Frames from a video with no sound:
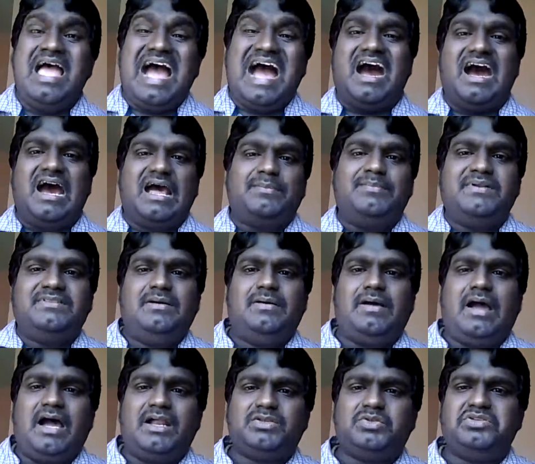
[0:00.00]
or
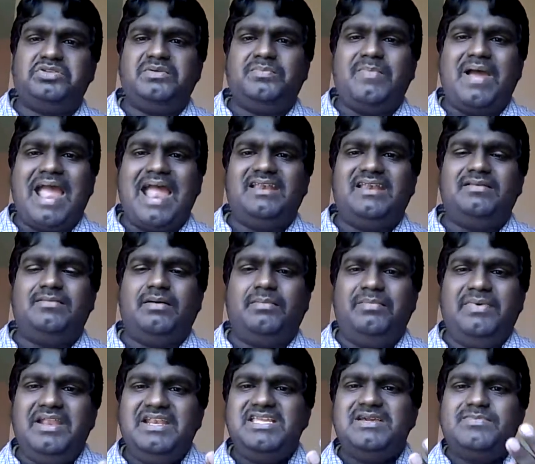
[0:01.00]
through the
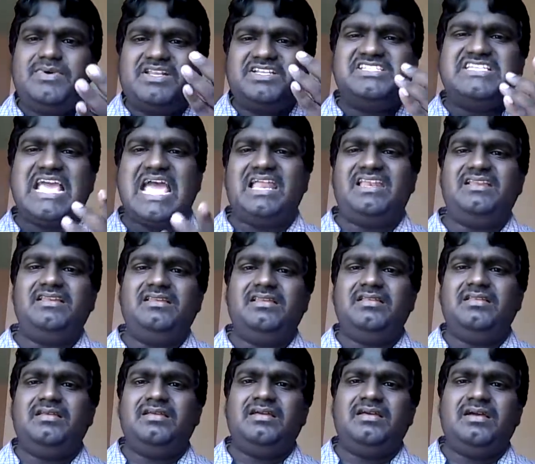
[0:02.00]
medium or a channel
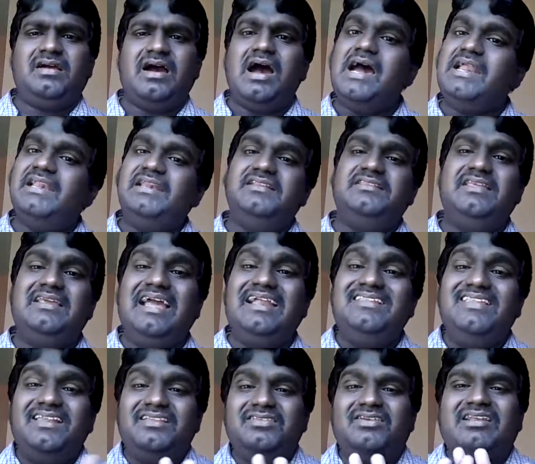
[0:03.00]
or anything.
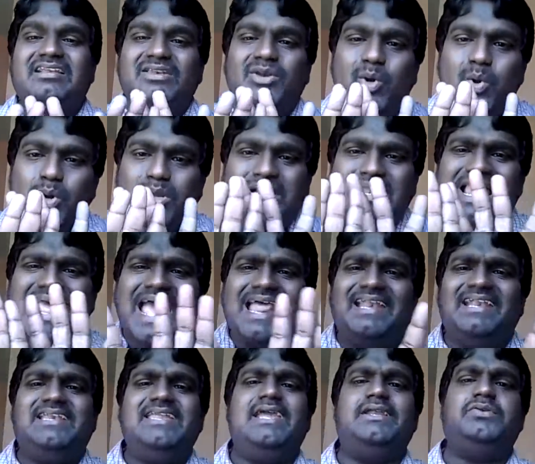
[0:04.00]
And there is no
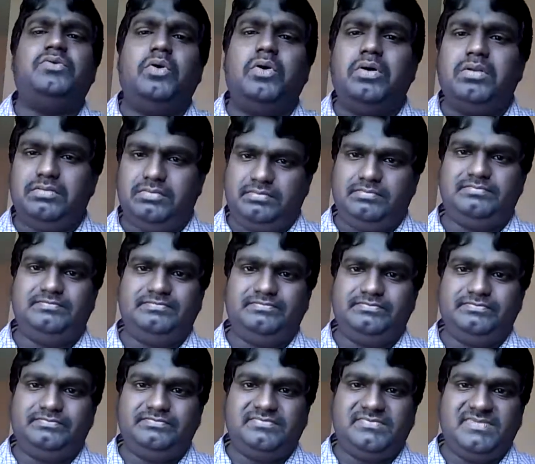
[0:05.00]
clarity at all.
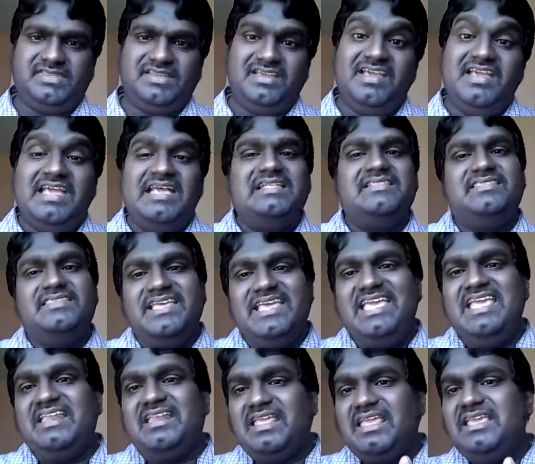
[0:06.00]

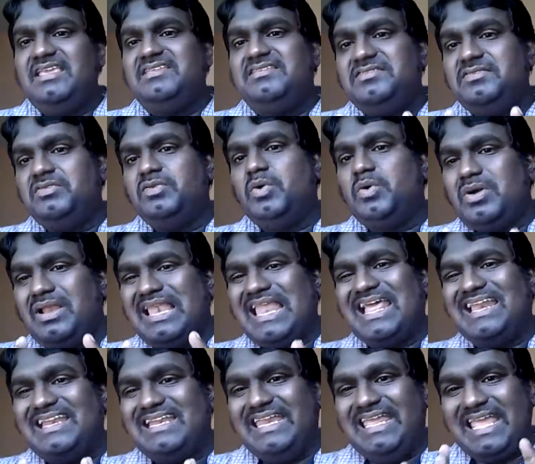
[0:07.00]
There is no
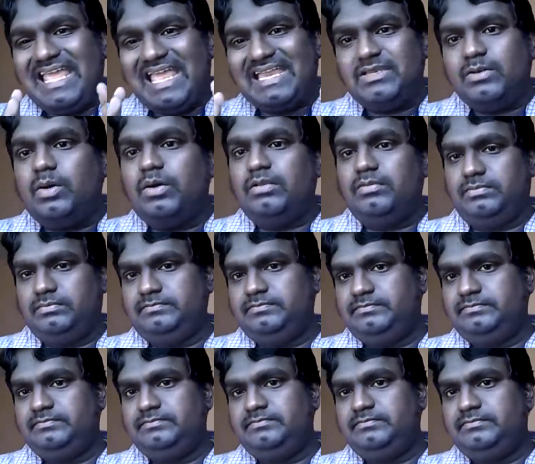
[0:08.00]
clarity at all.
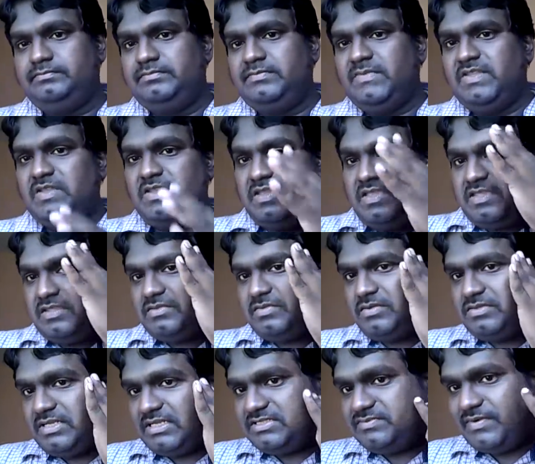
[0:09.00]

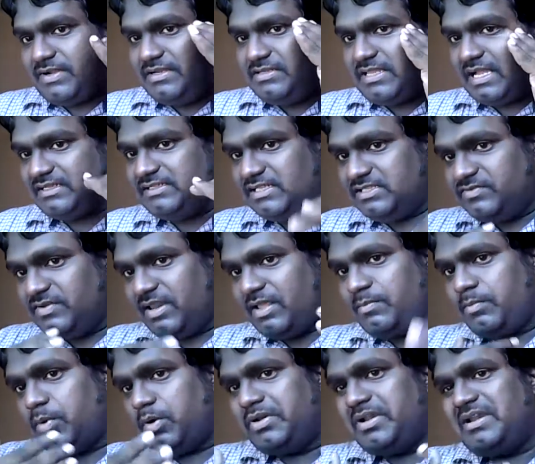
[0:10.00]
So that's why that is very
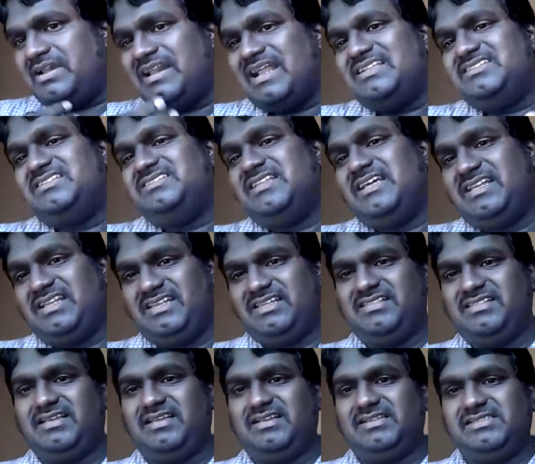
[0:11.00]
important rather than
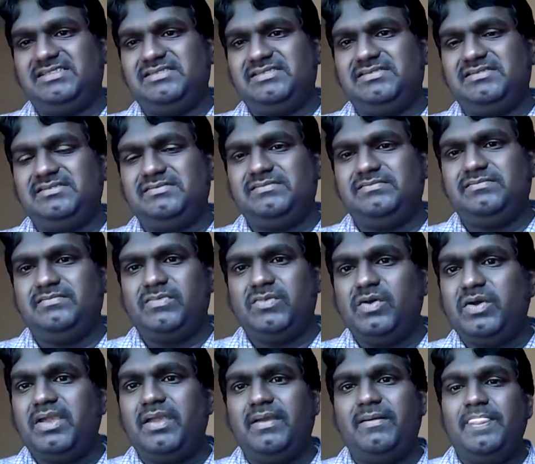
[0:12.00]
anything else.
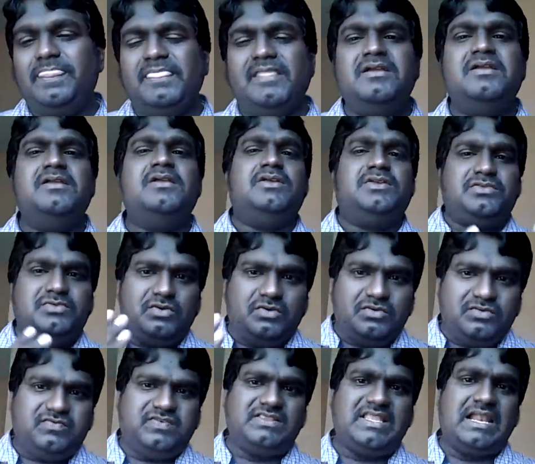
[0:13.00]
Okay,
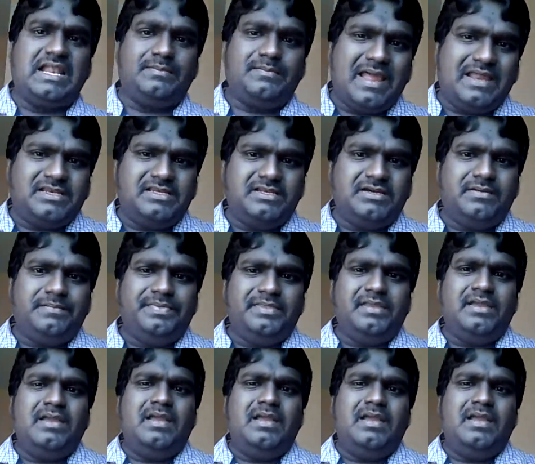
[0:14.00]
so for that matter,